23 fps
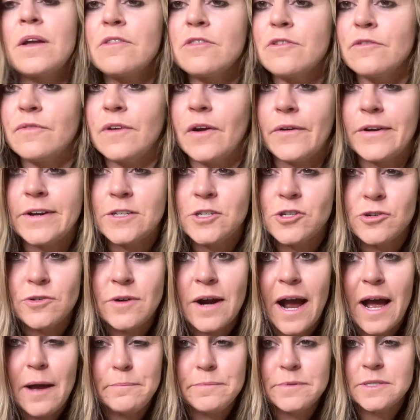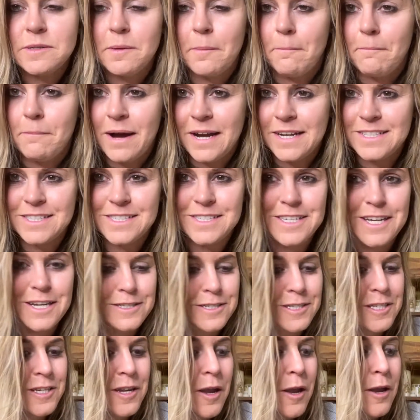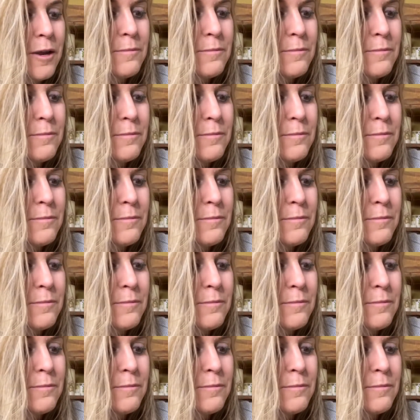the very traps, mindsets,